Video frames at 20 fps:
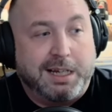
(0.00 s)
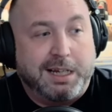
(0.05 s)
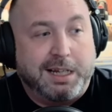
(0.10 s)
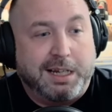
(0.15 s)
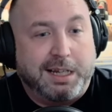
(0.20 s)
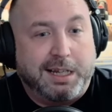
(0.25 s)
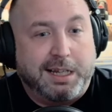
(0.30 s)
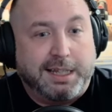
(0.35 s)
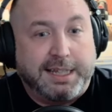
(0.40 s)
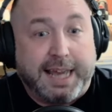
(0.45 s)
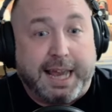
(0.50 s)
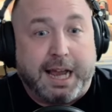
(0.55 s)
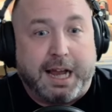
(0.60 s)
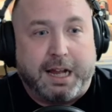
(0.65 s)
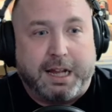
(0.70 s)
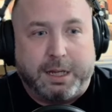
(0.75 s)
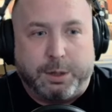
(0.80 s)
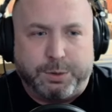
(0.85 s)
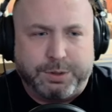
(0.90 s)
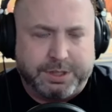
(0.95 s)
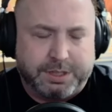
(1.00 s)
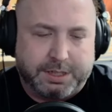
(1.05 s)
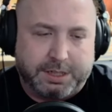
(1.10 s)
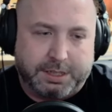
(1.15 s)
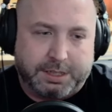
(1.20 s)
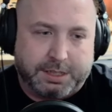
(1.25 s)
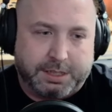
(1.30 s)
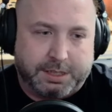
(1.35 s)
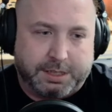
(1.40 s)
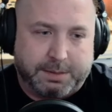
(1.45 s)
It's
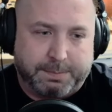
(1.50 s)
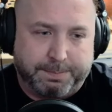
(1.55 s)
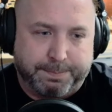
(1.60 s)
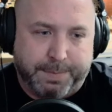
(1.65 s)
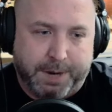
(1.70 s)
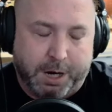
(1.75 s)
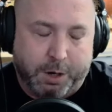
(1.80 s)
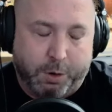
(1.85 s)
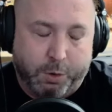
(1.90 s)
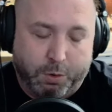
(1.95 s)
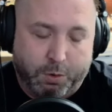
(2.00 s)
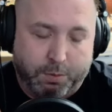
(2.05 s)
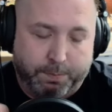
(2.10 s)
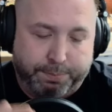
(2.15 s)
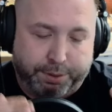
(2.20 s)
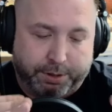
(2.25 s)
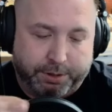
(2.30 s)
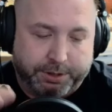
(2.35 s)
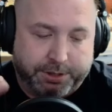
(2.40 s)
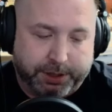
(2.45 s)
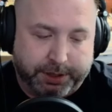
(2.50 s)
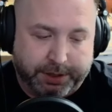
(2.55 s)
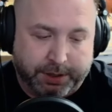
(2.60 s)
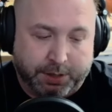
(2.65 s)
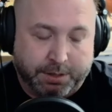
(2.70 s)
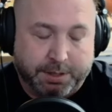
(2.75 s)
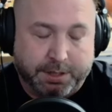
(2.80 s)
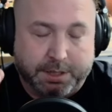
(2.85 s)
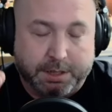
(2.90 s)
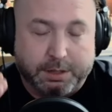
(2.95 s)
just, my whole purchase on
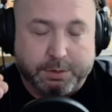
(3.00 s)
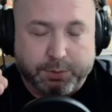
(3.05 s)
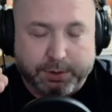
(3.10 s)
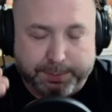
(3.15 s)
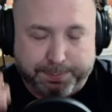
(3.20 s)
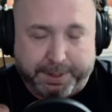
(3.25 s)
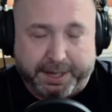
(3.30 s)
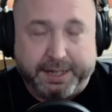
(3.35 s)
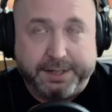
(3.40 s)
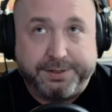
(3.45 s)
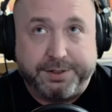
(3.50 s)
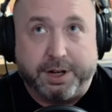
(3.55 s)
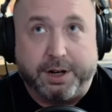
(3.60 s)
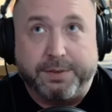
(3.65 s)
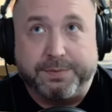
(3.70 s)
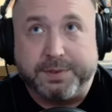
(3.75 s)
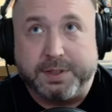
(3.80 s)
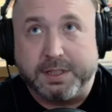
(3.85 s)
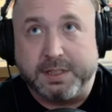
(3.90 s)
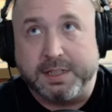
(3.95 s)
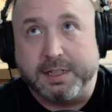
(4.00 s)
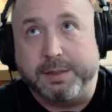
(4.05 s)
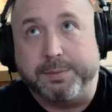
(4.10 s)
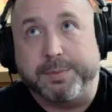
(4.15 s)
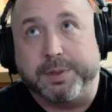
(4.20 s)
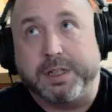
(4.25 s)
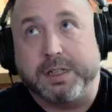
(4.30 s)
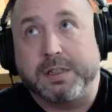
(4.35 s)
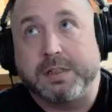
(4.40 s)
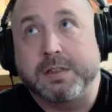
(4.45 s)
this was based off the
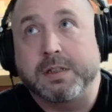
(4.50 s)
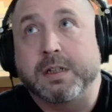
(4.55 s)
seamless.